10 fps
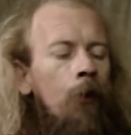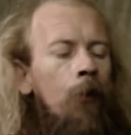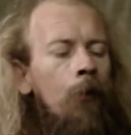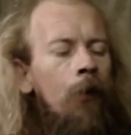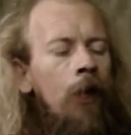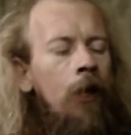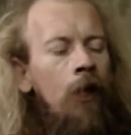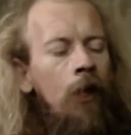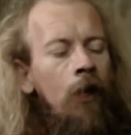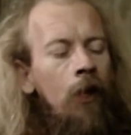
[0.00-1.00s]

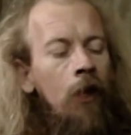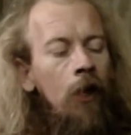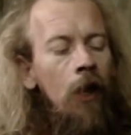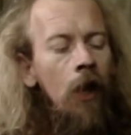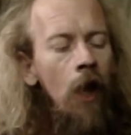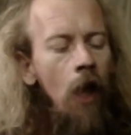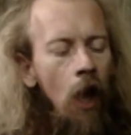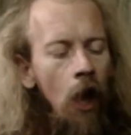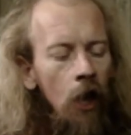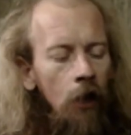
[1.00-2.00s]
We
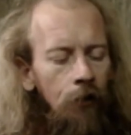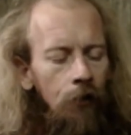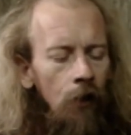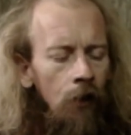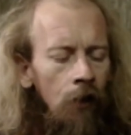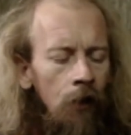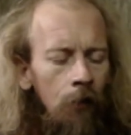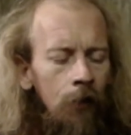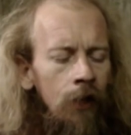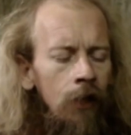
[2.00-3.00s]
know
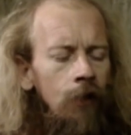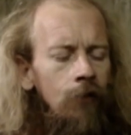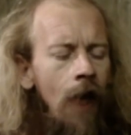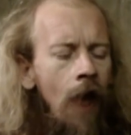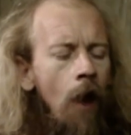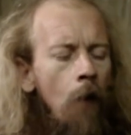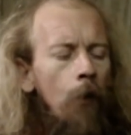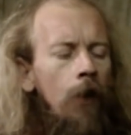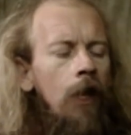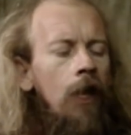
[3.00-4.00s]
is that
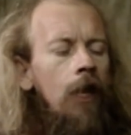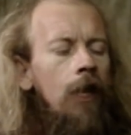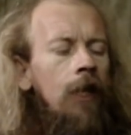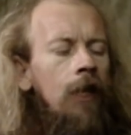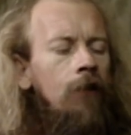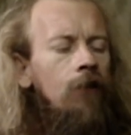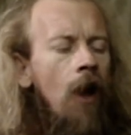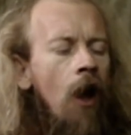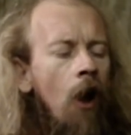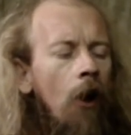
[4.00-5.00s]
we
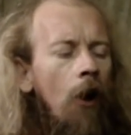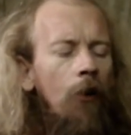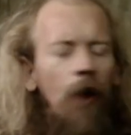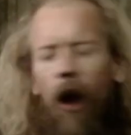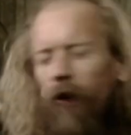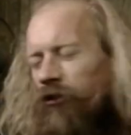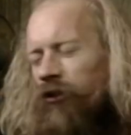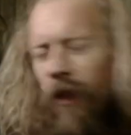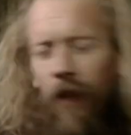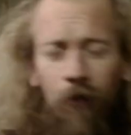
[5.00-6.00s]
don't. Oh shit,
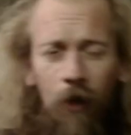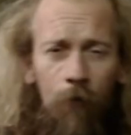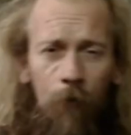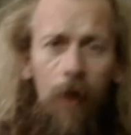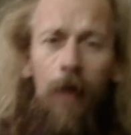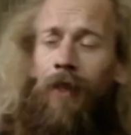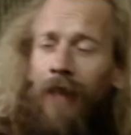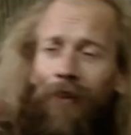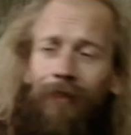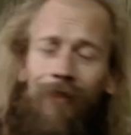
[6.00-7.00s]
that's gonna.
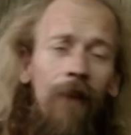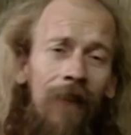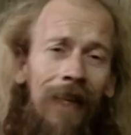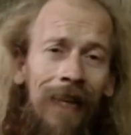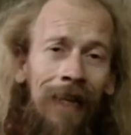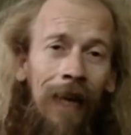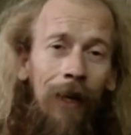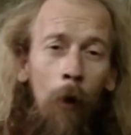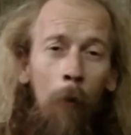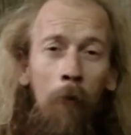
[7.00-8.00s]
That's definitely going to get
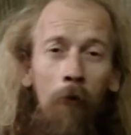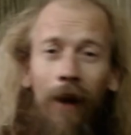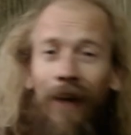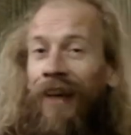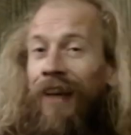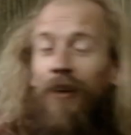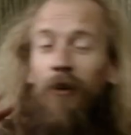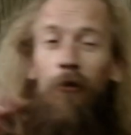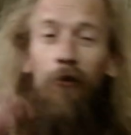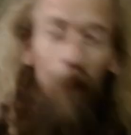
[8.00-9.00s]
copyrighted
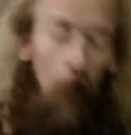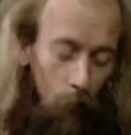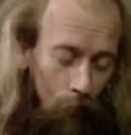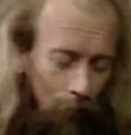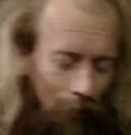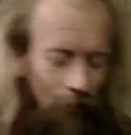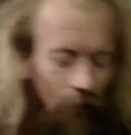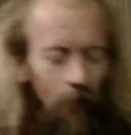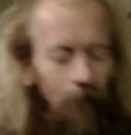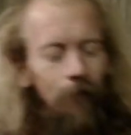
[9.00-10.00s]
because it's so good.
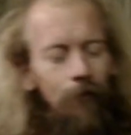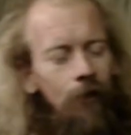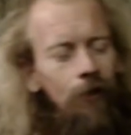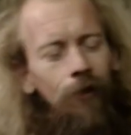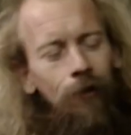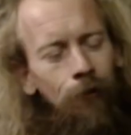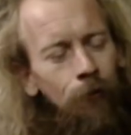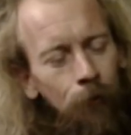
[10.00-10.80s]
Girl.